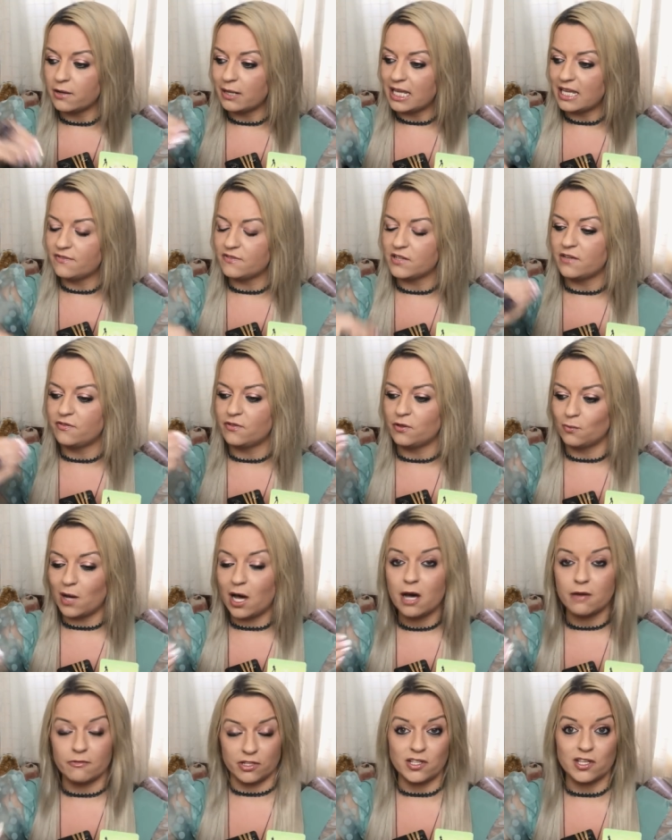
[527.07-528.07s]
even if you
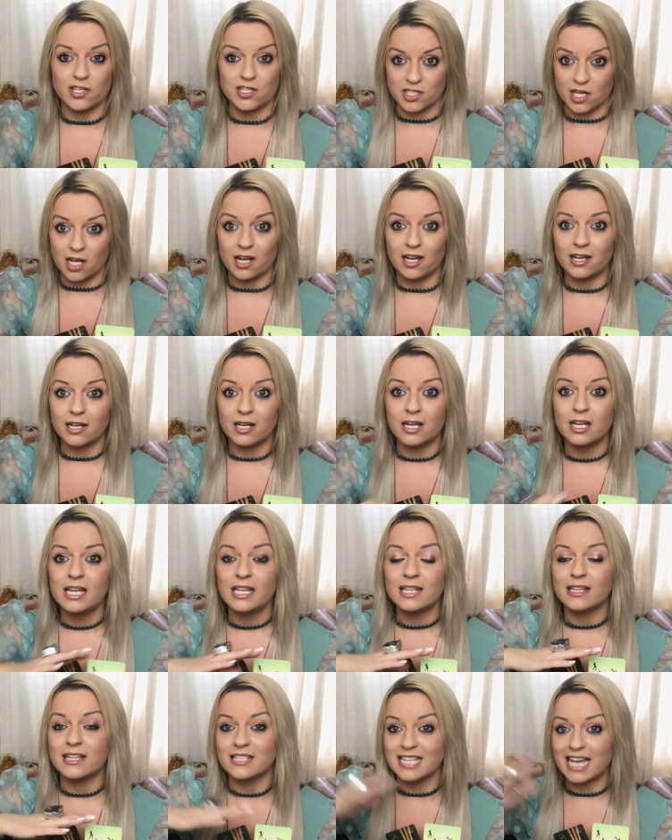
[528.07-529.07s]
are at the start,
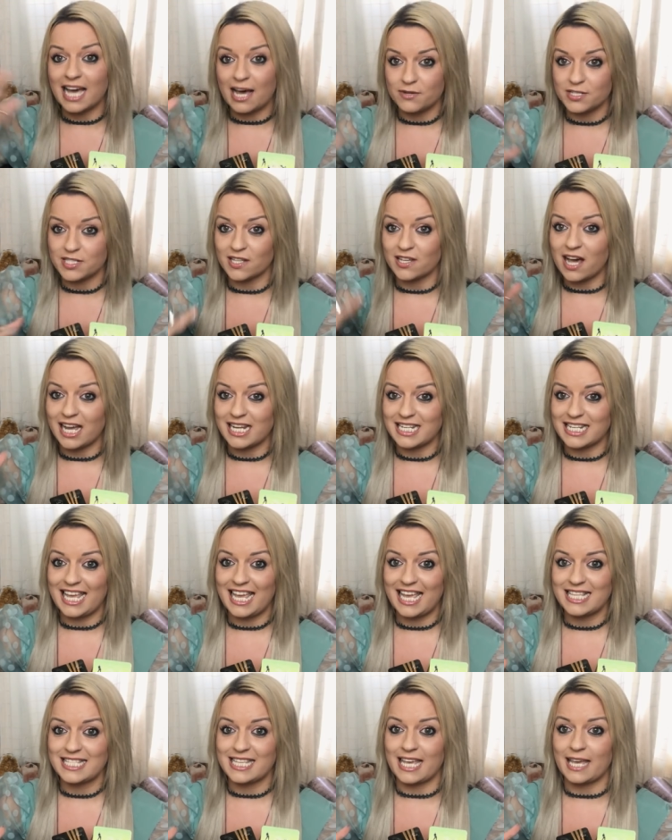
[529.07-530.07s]
the towers are kind of
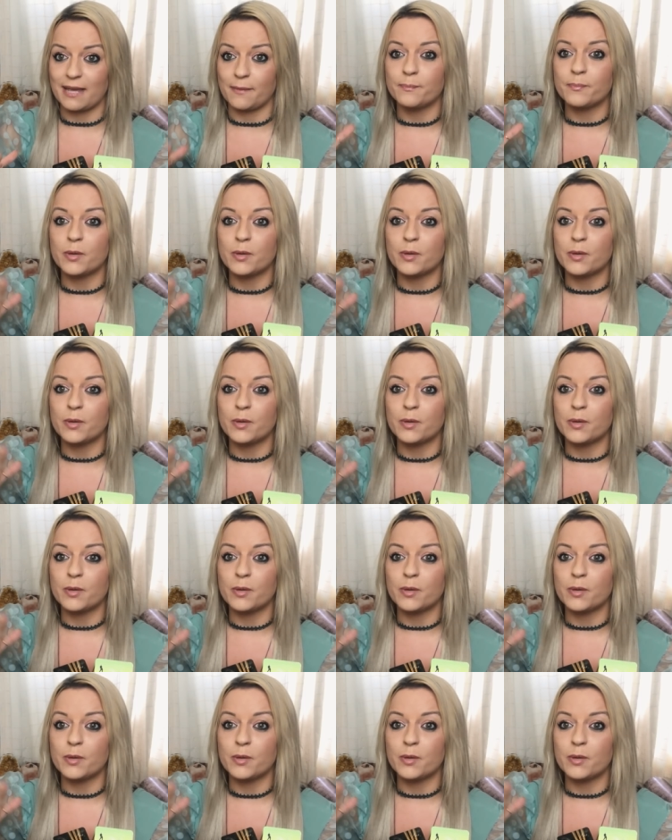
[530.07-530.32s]
hitting.